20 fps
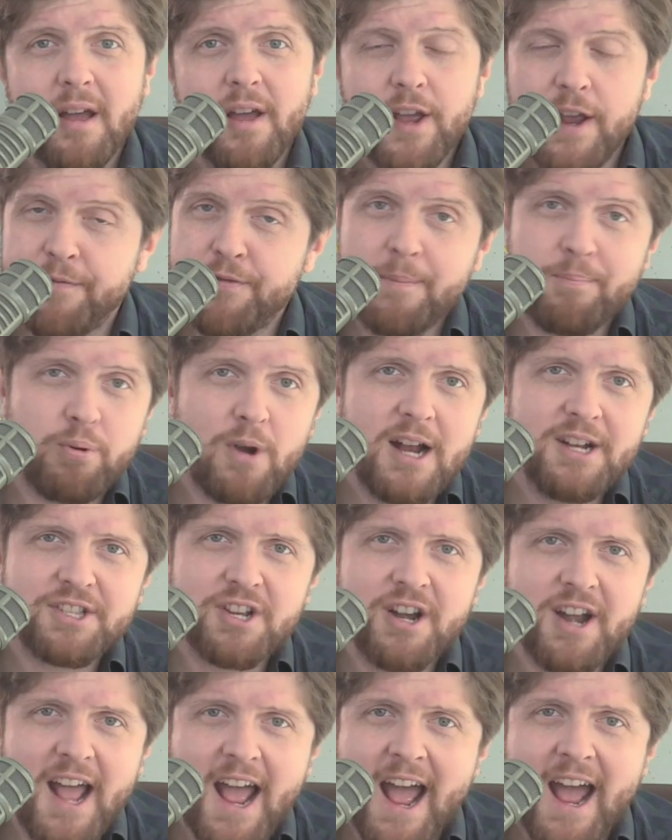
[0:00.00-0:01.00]
If the
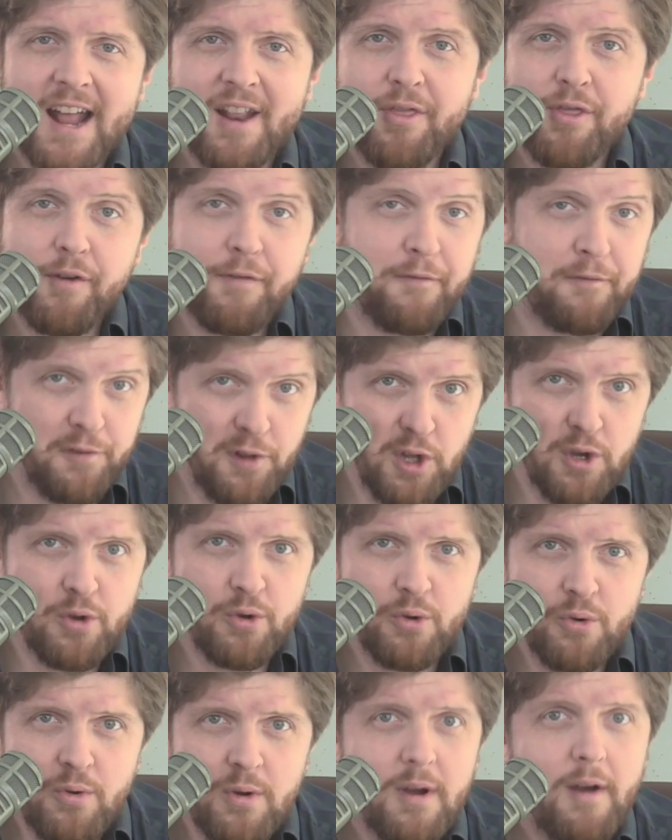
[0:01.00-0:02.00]
president had the
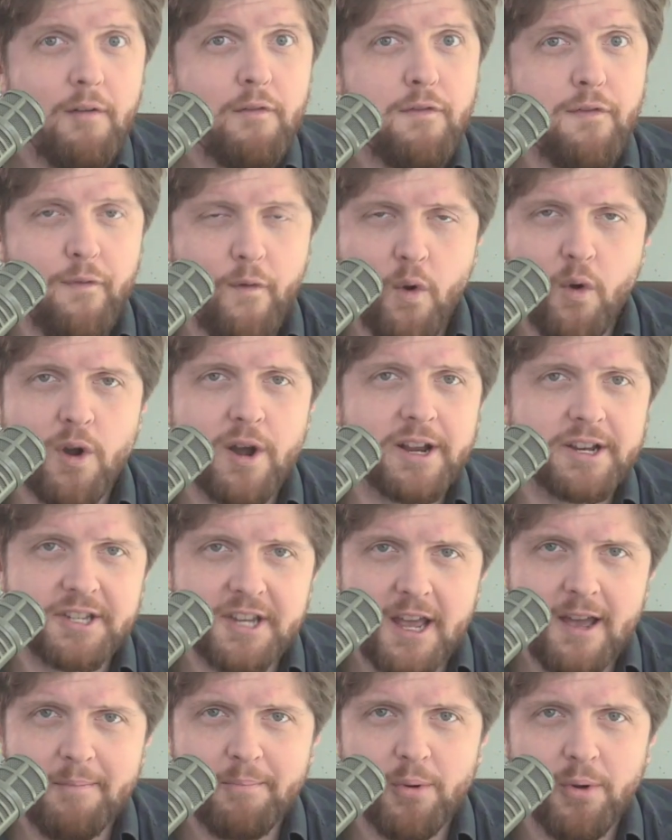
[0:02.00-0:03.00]
flu, for
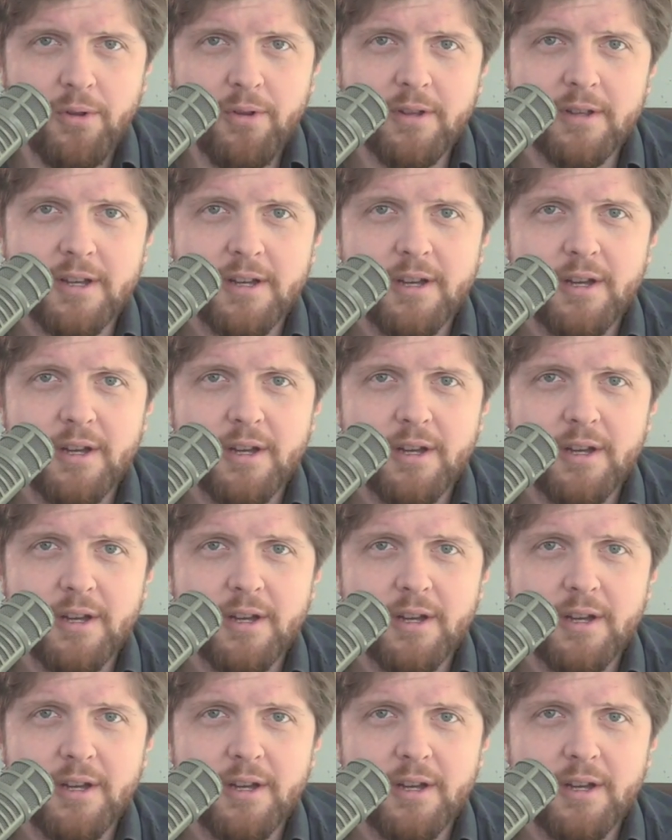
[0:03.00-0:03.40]
example,